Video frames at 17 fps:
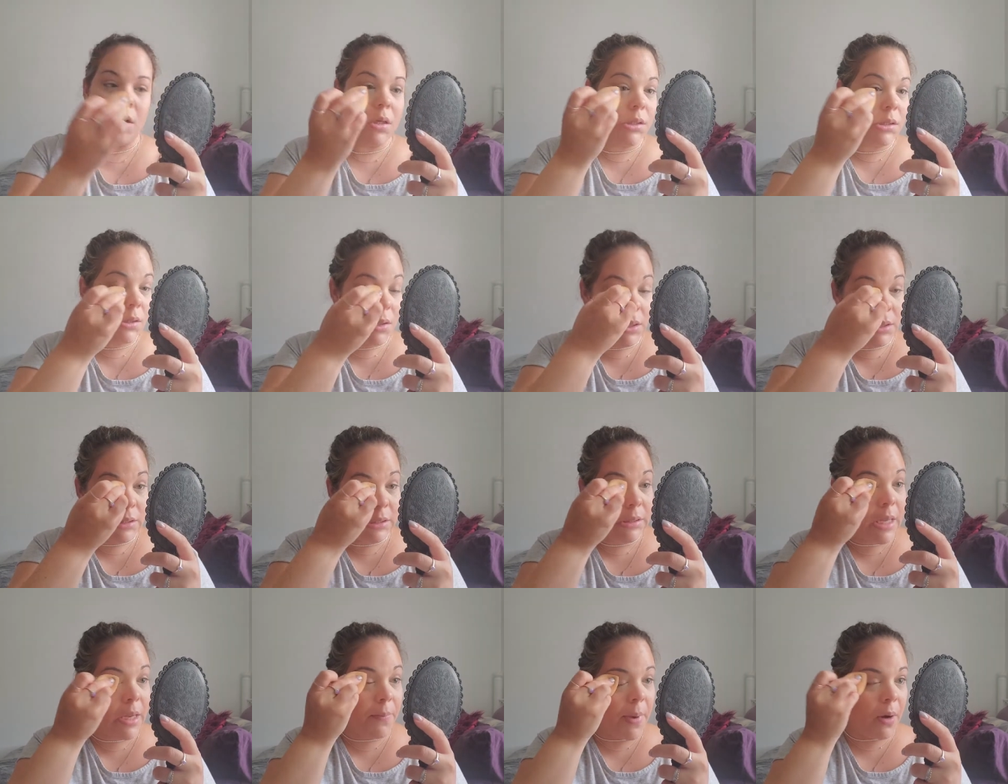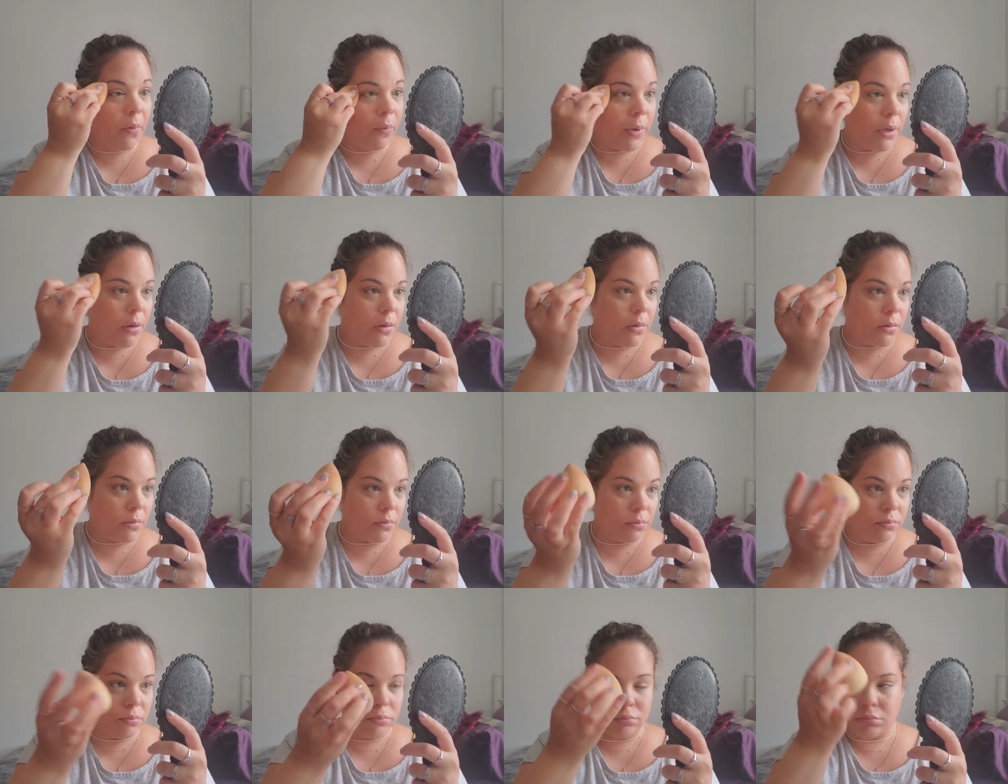So this is like my real,
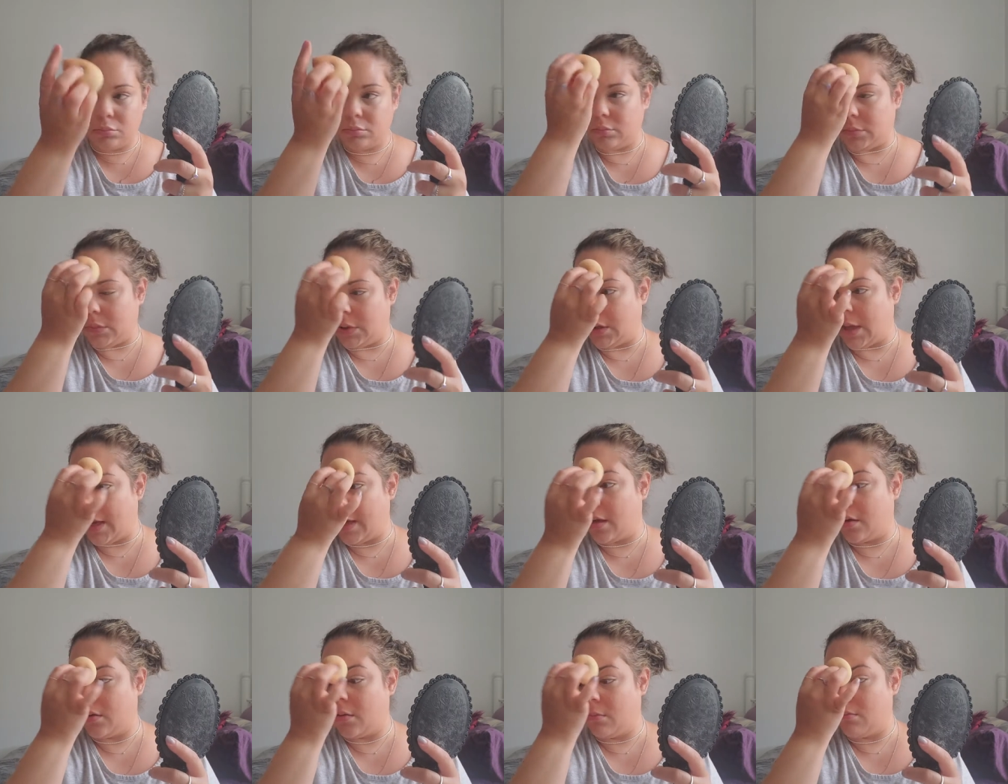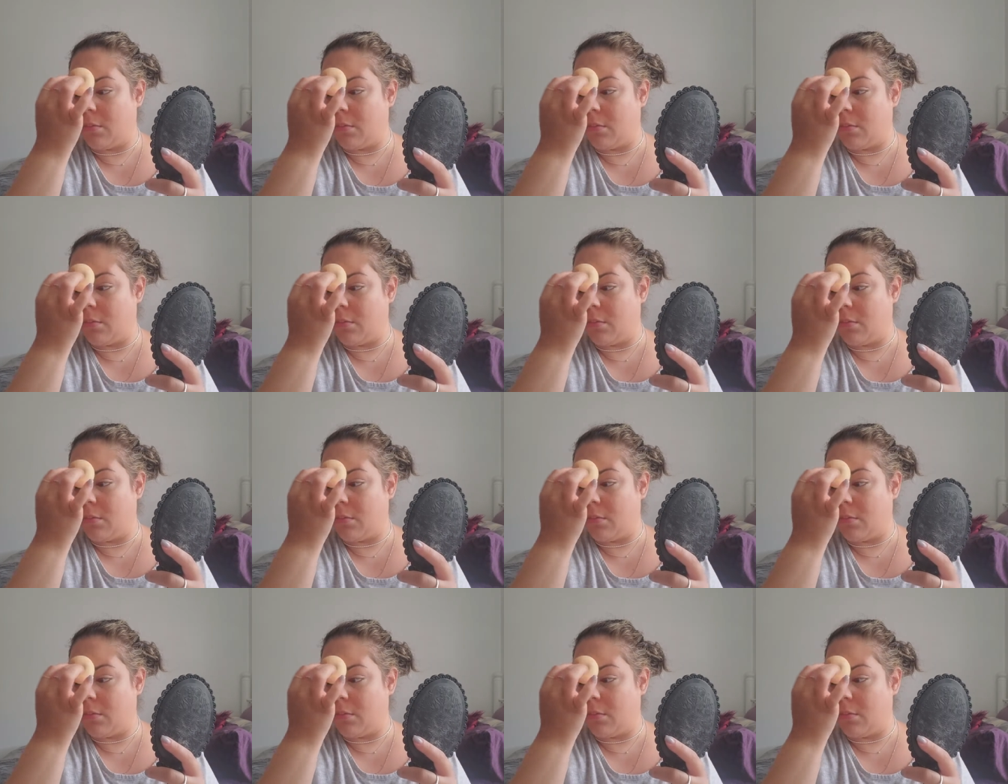like,